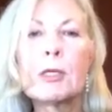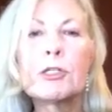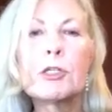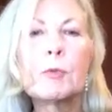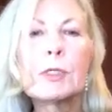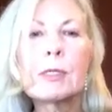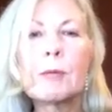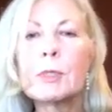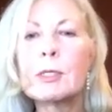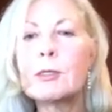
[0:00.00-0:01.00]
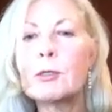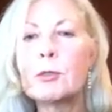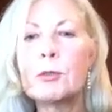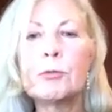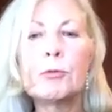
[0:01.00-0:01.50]
She was somebody
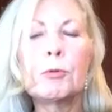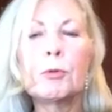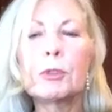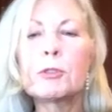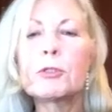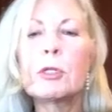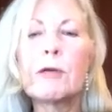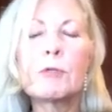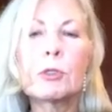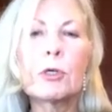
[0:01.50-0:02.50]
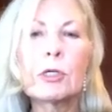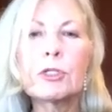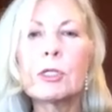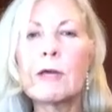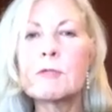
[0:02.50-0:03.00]
who, she loved to cook,
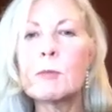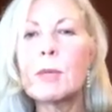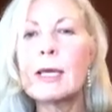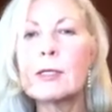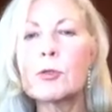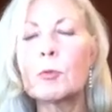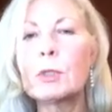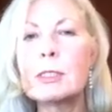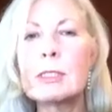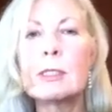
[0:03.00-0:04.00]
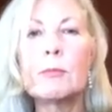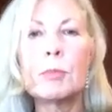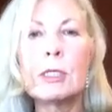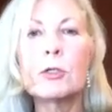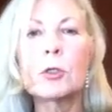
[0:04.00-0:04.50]
she loved to bake, so it really did
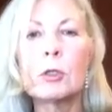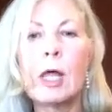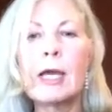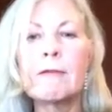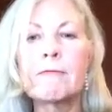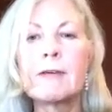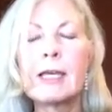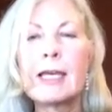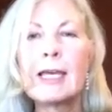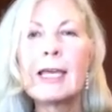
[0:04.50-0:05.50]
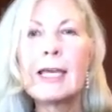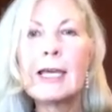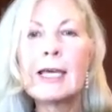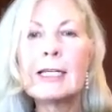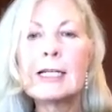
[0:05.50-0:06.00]
impede her life.
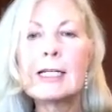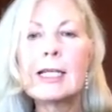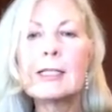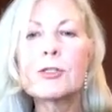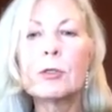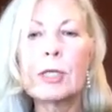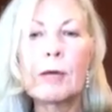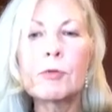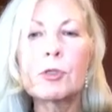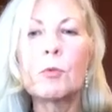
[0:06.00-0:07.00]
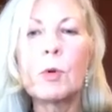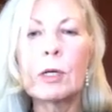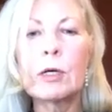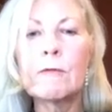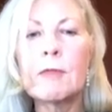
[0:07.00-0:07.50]
And certainly I was
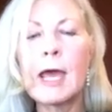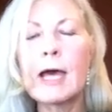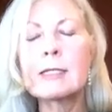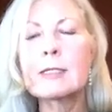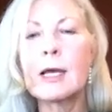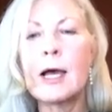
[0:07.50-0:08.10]
aware of that.